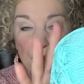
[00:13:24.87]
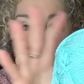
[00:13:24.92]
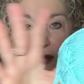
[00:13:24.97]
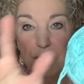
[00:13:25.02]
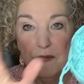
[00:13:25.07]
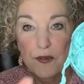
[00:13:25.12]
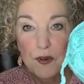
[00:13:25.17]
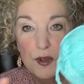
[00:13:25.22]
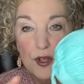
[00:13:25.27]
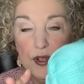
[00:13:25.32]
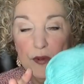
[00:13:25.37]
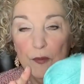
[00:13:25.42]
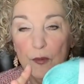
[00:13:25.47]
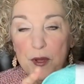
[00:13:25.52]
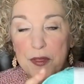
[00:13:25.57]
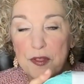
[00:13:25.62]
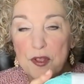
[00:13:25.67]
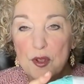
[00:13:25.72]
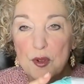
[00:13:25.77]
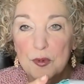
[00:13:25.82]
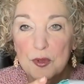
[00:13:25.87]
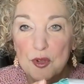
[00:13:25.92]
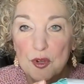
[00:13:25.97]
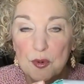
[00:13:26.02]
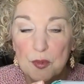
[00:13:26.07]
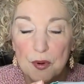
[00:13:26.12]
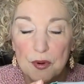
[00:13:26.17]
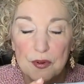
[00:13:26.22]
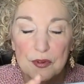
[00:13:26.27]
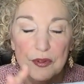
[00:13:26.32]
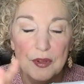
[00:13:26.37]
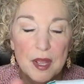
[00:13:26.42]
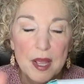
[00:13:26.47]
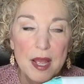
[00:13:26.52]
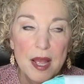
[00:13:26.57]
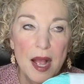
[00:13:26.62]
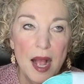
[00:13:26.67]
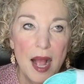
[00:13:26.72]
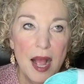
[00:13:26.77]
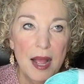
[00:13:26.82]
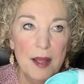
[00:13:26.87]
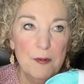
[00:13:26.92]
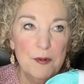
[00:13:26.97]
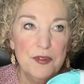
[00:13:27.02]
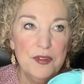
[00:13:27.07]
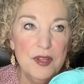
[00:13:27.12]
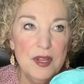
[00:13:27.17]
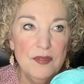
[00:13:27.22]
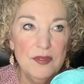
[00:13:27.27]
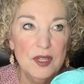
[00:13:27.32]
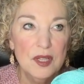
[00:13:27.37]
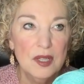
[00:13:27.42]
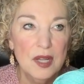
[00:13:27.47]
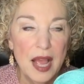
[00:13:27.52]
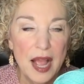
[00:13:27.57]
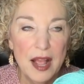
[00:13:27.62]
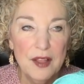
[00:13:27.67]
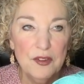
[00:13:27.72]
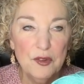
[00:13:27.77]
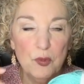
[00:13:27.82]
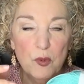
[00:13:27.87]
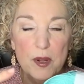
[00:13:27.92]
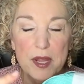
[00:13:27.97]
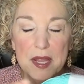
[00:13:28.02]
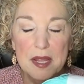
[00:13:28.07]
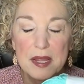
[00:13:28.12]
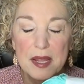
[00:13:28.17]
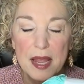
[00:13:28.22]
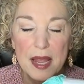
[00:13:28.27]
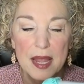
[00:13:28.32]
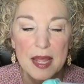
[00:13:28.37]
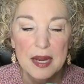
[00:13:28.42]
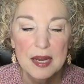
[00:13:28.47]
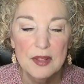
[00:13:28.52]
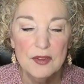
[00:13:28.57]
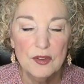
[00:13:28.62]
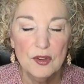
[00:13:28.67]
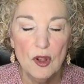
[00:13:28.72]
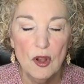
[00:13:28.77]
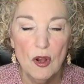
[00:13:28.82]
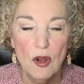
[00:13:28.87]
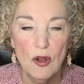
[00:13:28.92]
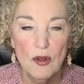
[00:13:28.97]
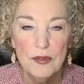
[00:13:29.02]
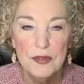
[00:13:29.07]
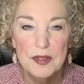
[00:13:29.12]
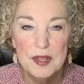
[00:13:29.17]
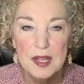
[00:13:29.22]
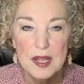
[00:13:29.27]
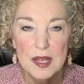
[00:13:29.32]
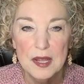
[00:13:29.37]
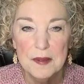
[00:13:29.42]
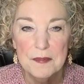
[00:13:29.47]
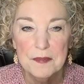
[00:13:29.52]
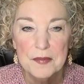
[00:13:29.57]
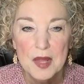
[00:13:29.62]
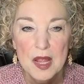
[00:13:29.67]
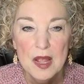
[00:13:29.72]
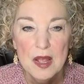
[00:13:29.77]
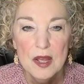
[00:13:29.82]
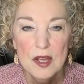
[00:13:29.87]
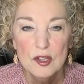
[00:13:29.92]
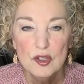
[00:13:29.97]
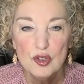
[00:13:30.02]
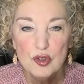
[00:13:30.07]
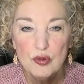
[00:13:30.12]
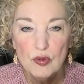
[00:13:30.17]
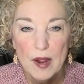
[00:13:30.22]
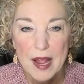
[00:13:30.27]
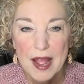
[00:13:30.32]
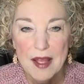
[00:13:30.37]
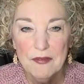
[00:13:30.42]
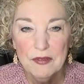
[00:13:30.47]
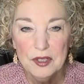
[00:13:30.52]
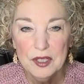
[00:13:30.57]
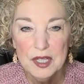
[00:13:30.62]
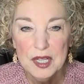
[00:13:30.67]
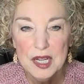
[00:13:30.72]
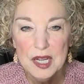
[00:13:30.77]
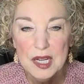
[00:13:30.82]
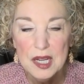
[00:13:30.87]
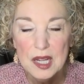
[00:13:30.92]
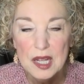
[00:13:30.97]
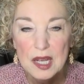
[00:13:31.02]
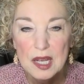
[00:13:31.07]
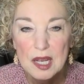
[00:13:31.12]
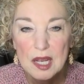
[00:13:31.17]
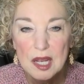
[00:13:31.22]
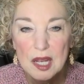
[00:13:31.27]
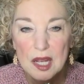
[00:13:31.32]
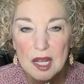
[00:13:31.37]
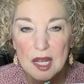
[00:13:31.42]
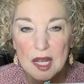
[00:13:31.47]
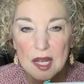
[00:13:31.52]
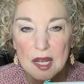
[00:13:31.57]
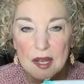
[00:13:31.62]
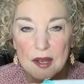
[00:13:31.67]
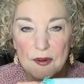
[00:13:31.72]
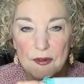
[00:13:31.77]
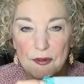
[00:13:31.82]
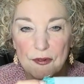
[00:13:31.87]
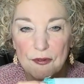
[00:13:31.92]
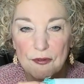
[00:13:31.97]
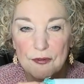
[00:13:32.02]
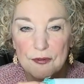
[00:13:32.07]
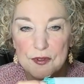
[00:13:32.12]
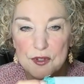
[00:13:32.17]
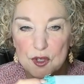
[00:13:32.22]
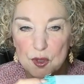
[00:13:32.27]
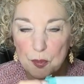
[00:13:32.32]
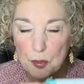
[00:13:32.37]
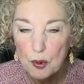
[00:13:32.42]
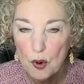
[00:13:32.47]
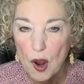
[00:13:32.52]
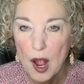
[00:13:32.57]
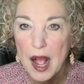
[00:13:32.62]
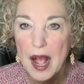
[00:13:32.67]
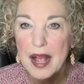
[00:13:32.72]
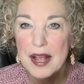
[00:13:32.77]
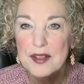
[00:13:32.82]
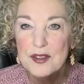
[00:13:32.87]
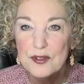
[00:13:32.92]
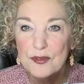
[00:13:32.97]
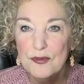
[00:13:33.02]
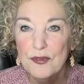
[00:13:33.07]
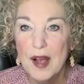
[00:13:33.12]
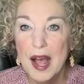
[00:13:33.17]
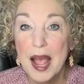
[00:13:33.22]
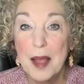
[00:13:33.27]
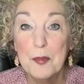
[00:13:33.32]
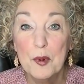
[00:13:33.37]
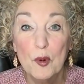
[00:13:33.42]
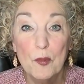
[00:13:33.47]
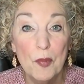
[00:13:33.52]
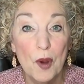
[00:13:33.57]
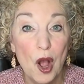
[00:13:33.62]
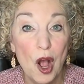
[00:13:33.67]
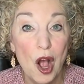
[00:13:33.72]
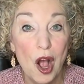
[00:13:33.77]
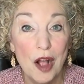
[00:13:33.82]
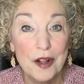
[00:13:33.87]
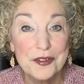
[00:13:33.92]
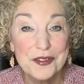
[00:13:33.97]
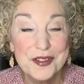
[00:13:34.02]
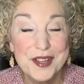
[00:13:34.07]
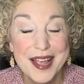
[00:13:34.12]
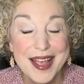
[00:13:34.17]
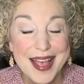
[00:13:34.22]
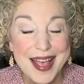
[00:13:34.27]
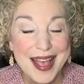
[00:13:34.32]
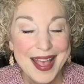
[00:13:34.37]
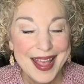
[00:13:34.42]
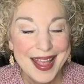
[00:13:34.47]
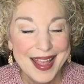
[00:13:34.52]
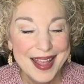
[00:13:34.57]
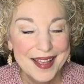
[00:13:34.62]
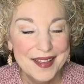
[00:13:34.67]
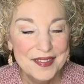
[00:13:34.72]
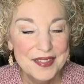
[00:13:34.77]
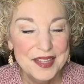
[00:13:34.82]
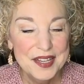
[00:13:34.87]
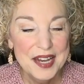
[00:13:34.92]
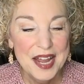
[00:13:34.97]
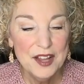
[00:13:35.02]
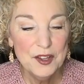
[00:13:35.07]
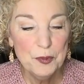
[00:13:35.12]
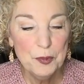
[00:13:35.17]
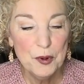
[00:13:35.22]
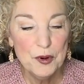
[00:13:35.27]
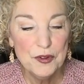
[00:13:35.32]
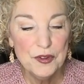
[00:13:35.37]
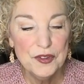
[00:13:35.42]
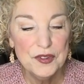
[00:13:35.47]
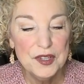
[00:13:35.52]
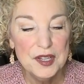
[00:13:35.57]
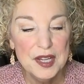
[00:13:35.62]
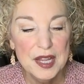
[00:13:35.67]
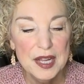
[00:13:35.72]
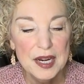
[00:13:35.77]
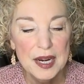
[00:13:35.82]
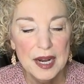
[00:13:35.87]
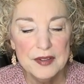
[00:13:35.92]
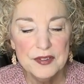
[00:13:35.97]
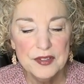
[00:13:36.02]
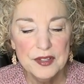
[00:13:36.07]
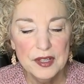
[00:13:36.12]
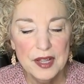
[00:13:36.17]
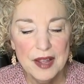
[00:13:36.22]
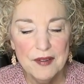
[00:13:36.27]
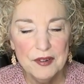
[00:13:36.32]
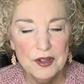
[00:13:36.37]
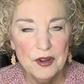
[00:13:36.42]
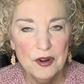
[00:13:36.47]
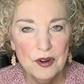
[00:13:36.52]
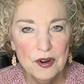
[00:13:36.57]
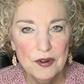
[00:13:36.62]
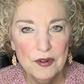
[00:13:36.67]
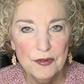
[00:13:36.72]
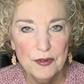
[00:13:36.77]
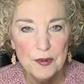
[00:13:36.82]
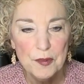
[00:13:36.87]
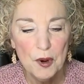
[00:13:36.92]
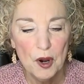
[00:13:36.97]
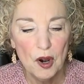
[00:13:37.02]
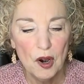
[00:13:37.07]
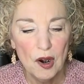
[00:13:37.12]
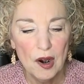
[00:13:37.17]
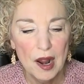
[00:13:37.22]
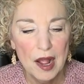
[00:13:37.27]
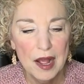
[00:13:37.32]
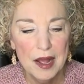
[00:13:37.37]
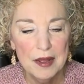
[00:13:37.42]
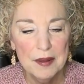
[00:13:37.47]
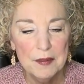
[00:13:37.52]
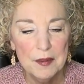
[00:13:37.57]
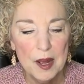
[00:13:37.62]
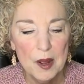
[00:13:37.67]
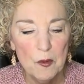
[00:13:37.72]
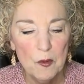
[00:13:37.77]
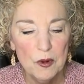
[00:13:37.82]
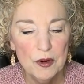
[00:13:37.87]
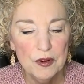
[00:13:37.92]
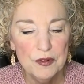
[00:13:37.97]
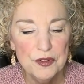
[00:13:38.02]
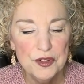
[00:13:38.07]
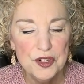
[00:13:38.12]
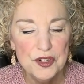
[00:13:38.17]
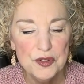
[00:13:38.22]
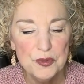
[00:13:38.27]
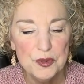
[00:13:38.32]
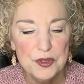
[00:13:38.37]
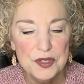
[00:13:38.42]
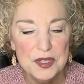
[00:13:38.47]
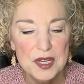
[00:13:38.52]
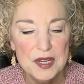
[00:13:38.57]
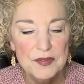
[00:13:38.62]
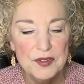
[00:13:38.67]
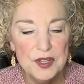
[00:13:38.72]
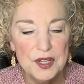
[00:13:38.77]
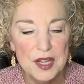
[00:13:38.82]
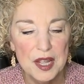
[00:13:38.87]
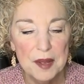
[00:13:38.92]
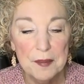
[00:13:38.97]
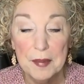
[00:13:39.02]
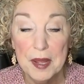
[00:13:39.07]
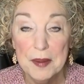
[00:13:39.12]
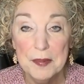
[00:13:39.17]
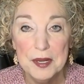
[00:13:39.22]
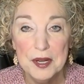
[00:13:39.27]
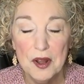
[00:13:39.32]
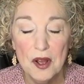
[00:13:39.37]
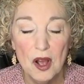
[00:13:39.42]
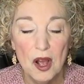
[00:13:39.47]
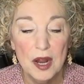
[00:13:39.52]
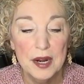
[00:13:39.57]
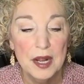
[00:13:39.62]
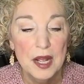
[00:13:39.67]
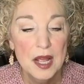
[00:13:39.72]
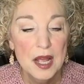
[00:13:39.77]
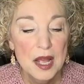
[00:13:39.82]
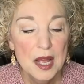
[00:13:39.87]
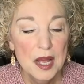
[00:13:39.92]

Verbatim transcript: around with YouTubers. I received it last week, and it's called the Traveling Surprise Fiber Box. And the next person to get it, I still haven't heard from her. I wonder if she's received it yet. Maybe not.